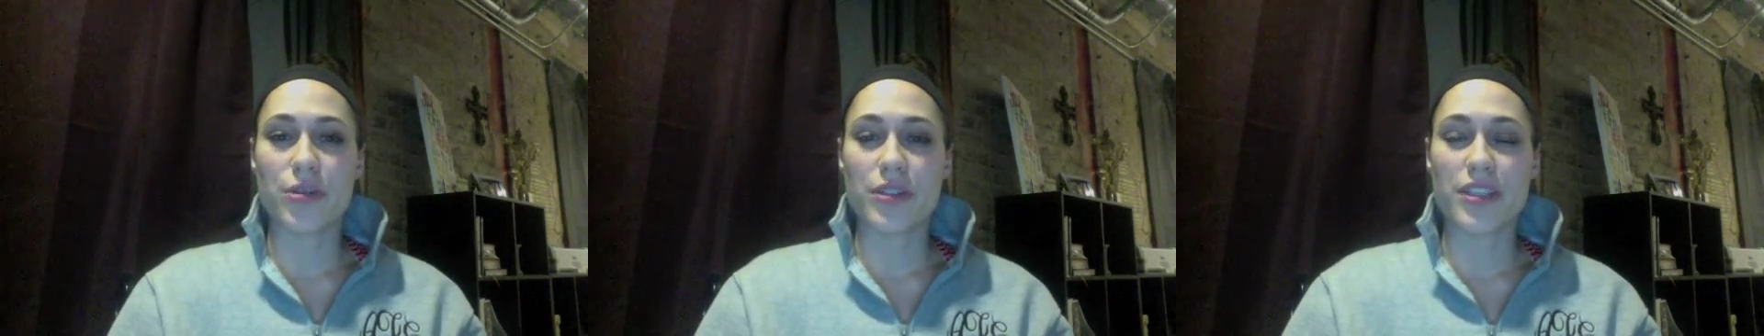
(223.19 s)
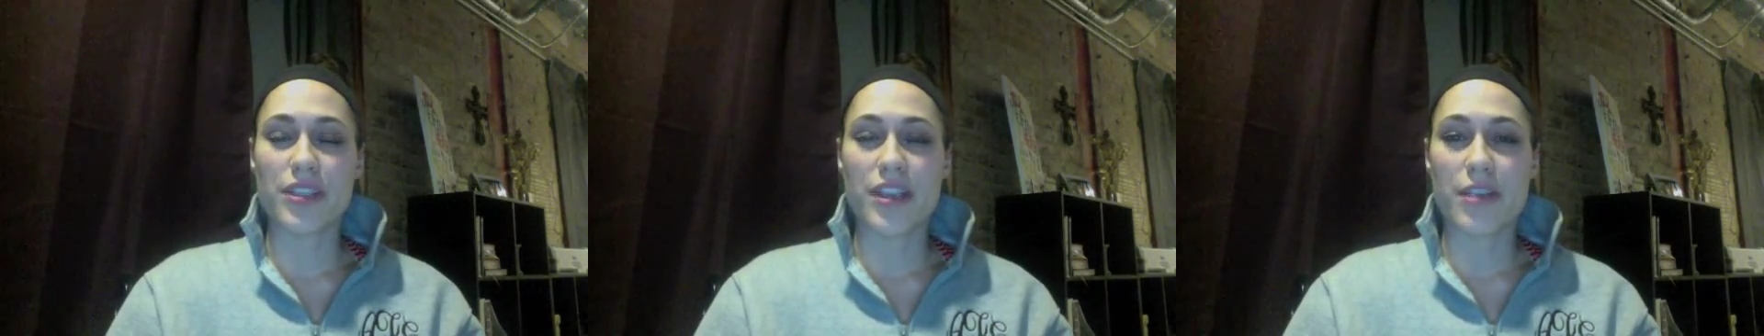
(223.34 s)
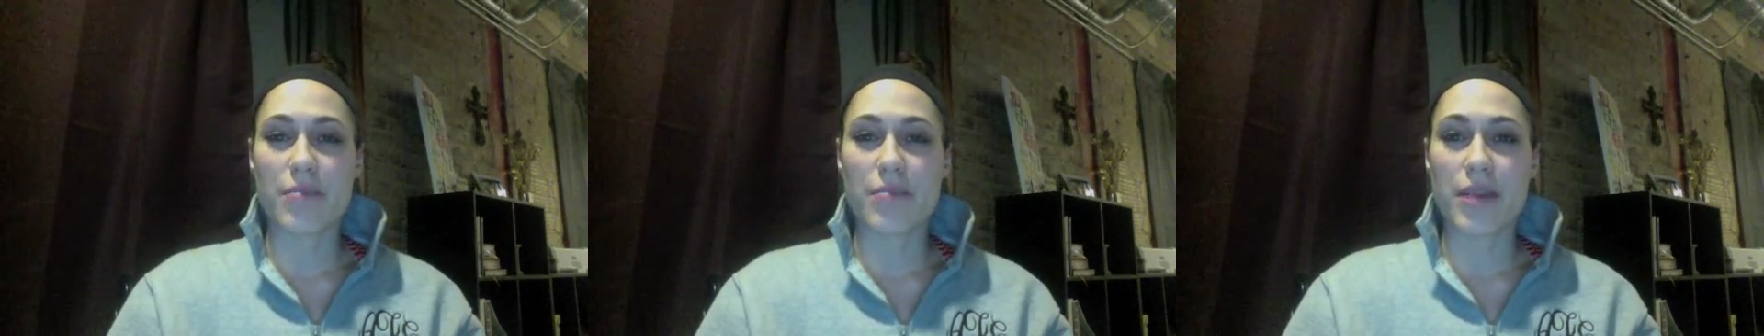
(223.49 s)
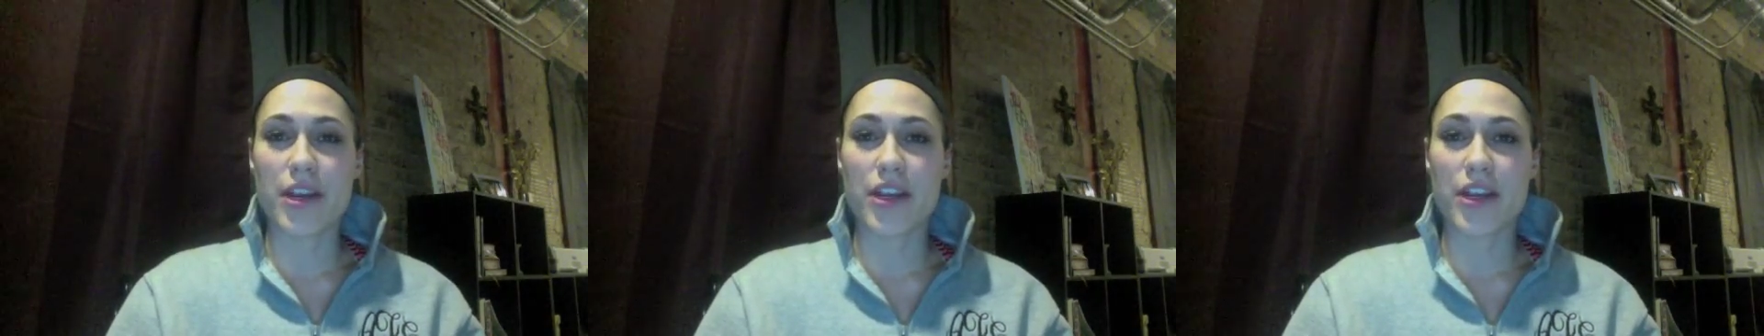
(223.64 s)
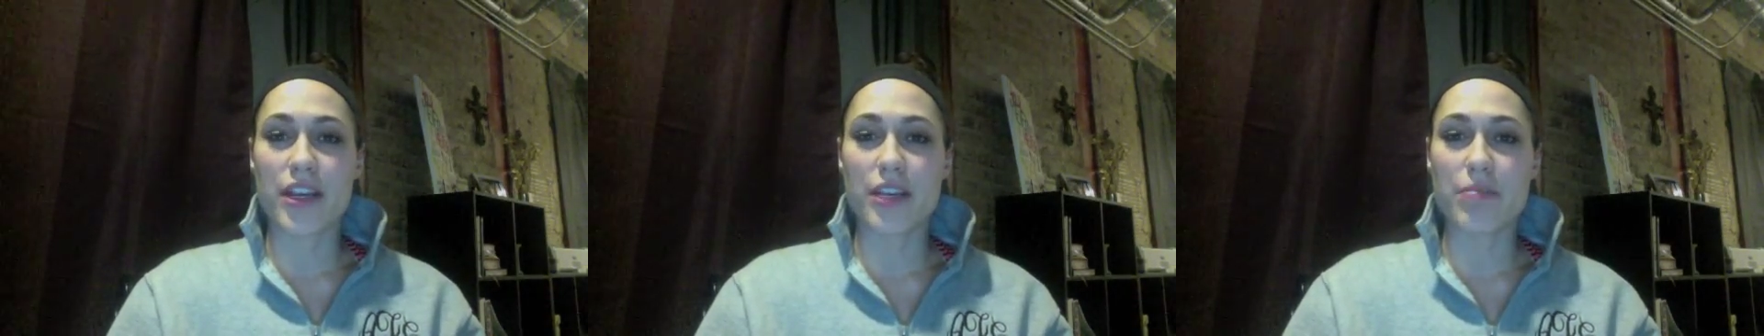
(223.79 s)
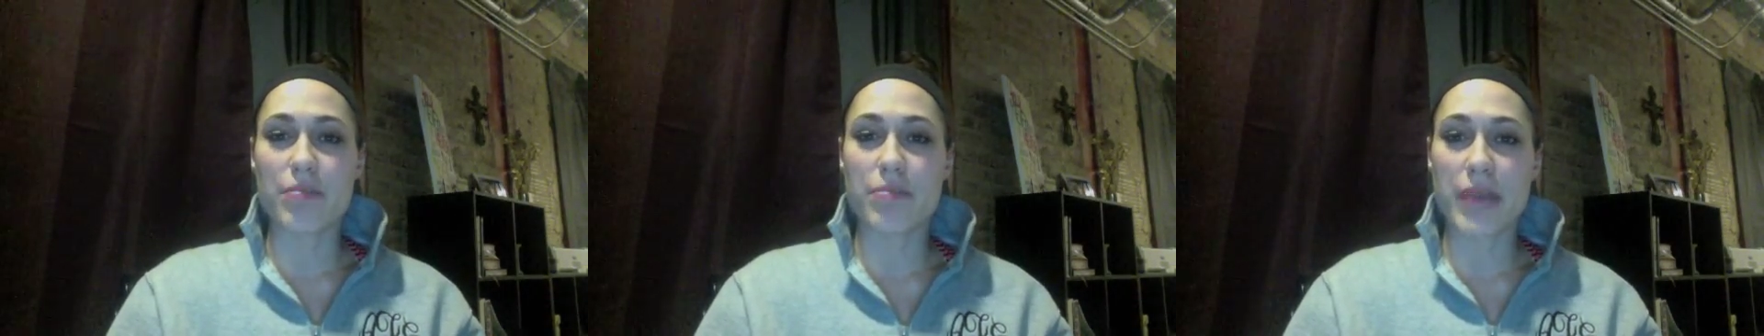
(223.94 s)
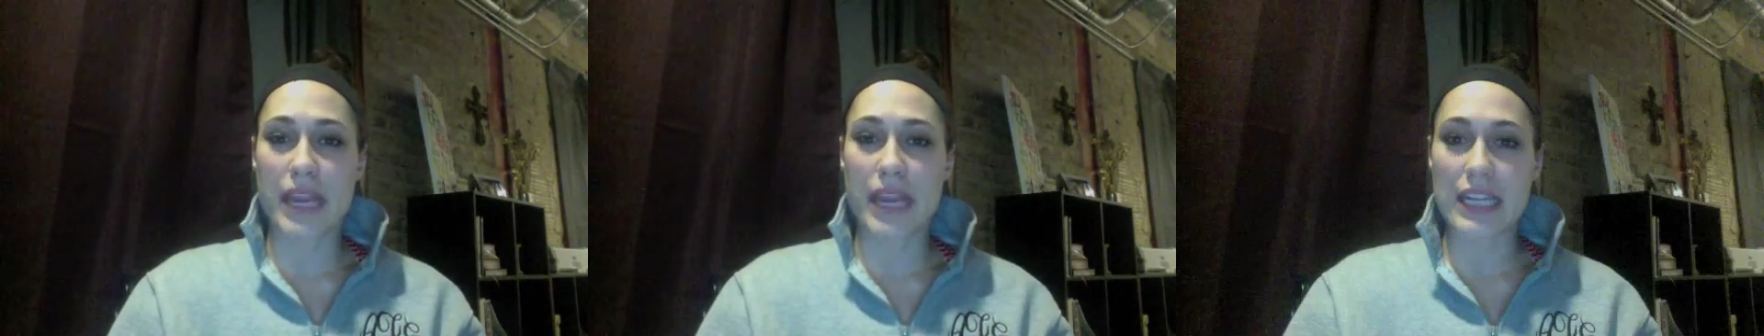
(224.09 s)
is the
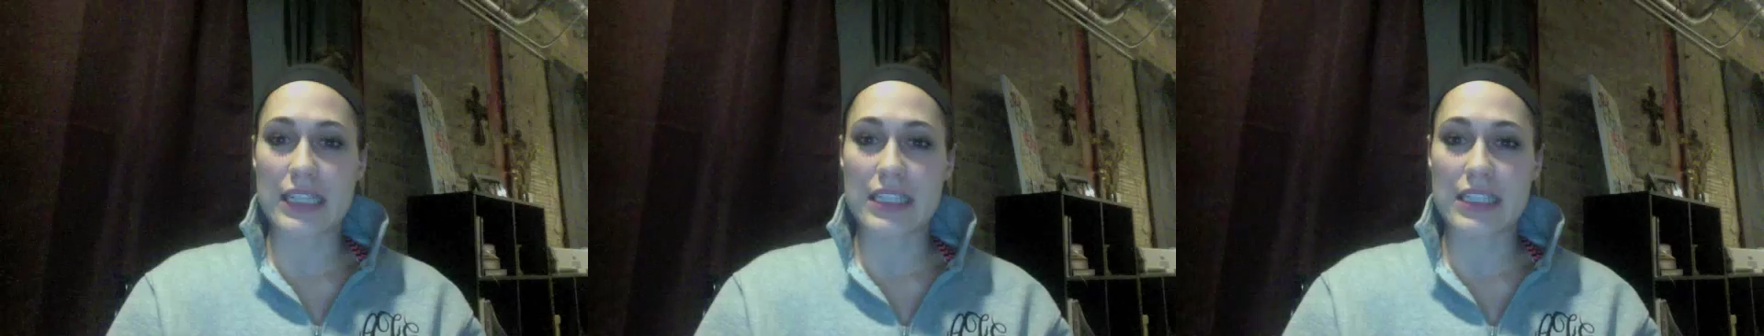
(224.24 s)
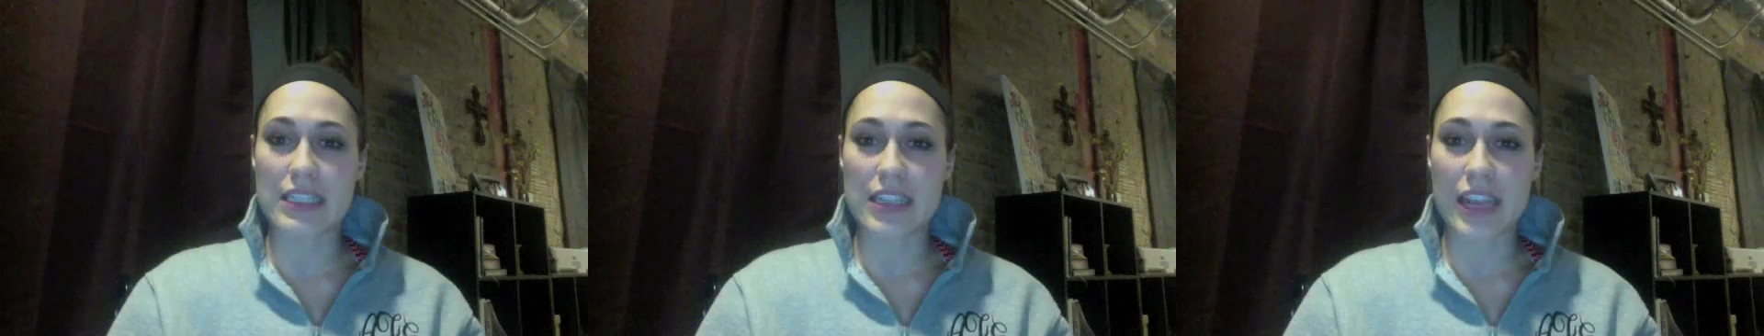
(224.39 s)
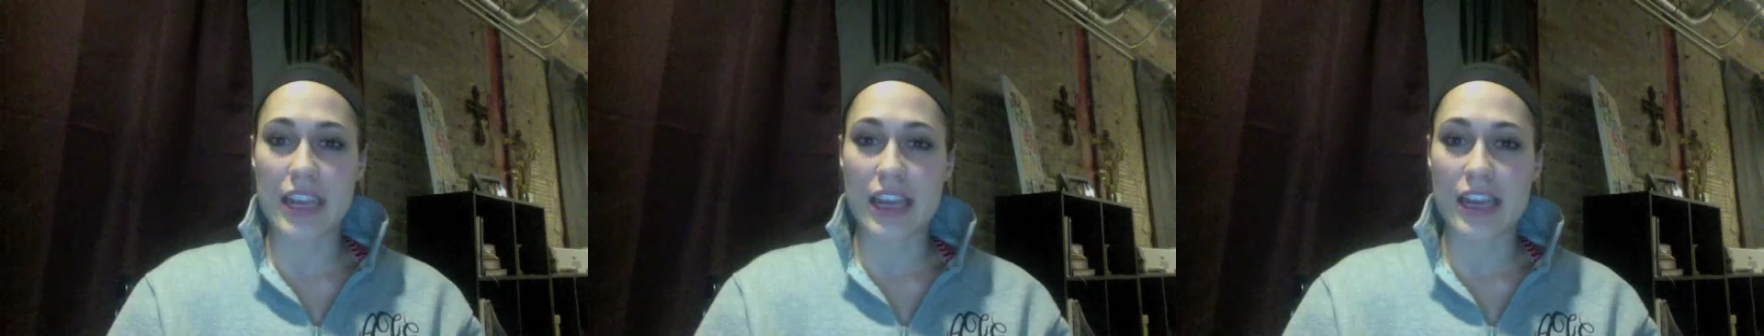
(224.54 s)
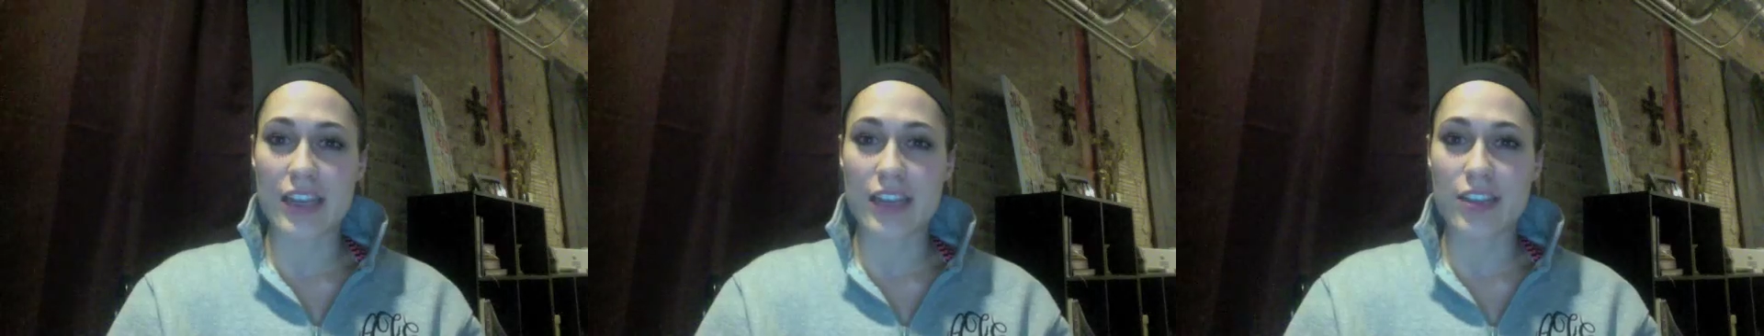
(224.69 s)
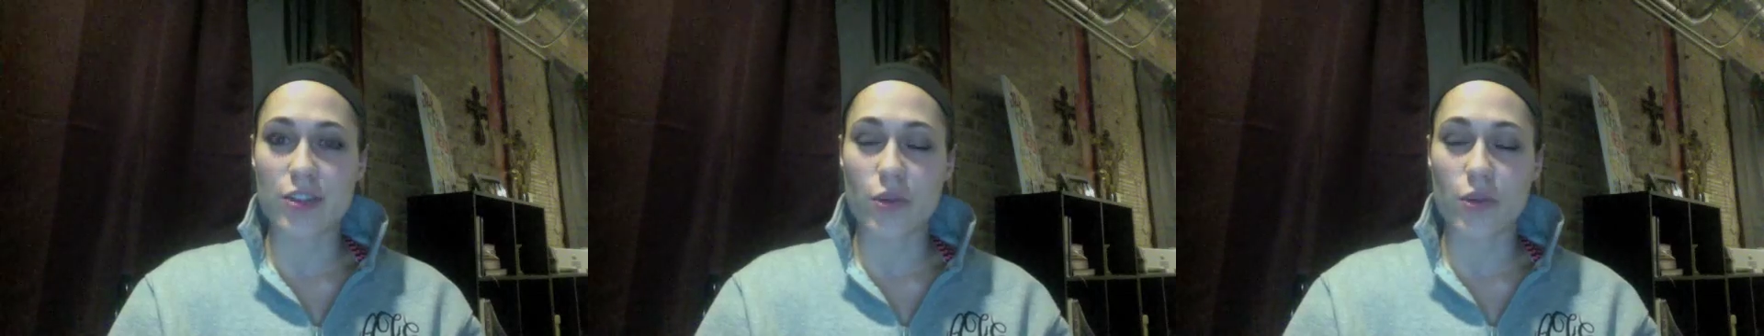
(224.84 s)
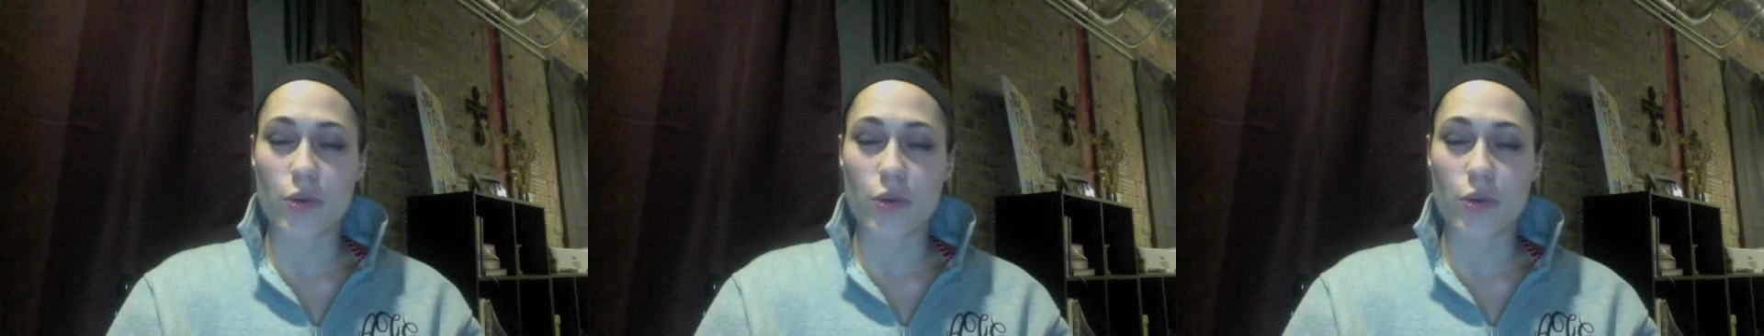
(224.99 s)
American Bandstand